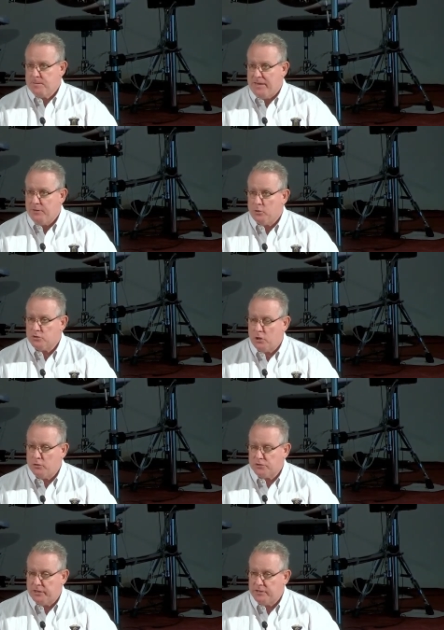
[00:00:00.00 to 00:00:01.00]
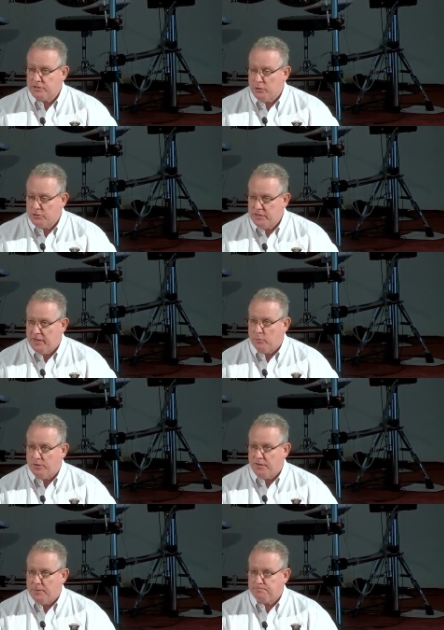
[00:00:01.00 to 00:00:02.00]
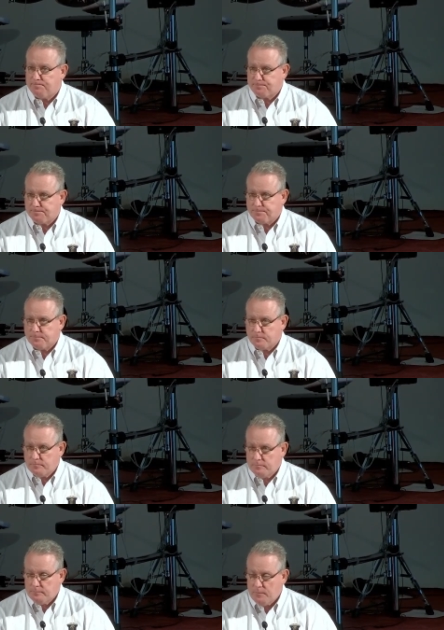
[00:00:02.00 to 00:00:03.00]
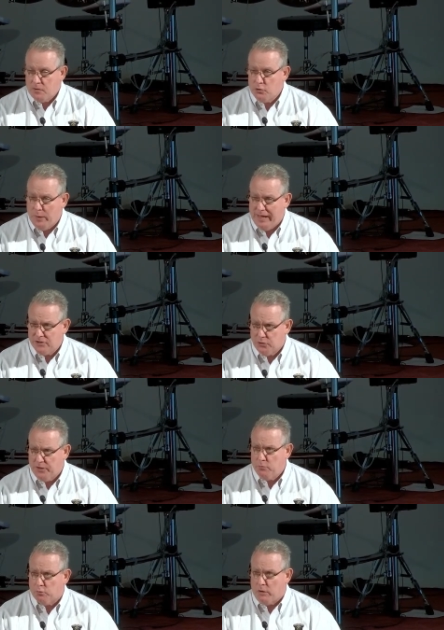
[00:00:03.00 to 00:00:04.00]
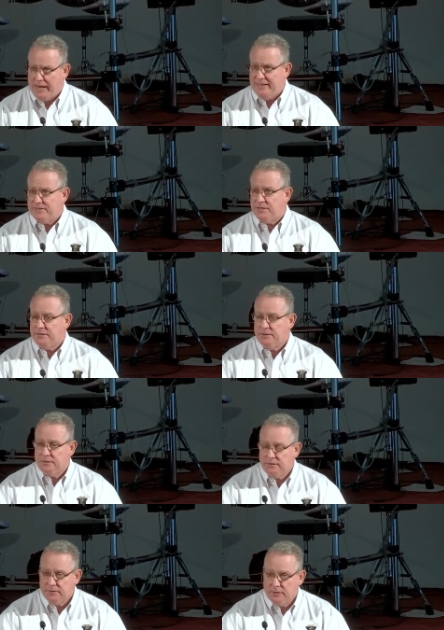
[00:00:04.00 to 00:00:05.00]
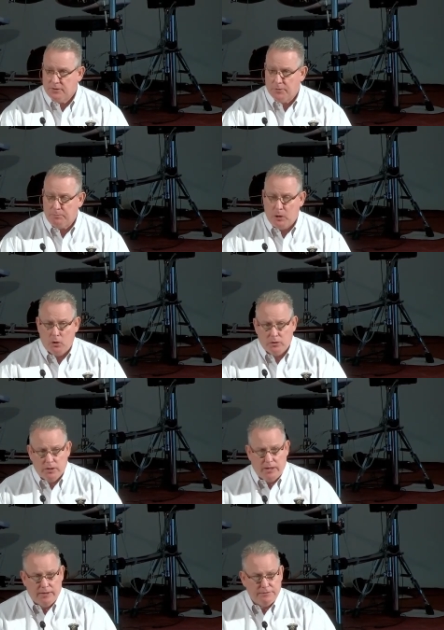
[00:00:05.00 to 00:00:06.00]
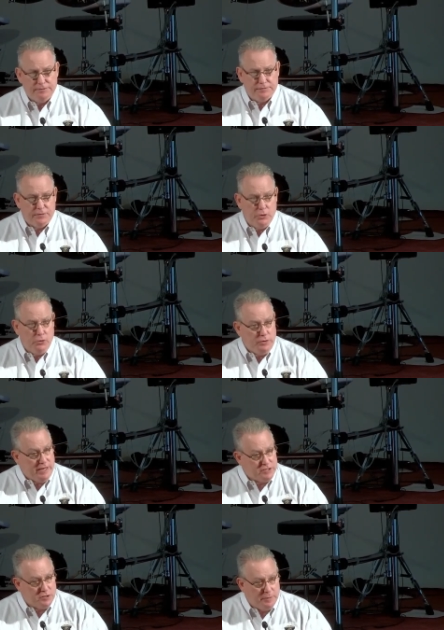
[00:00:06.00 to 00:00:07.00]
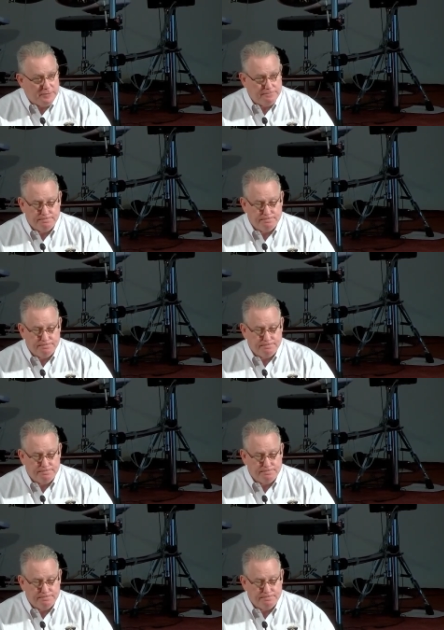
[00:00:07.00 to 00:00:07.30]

and those closely associated with them to actually write the bulk of the New Testament.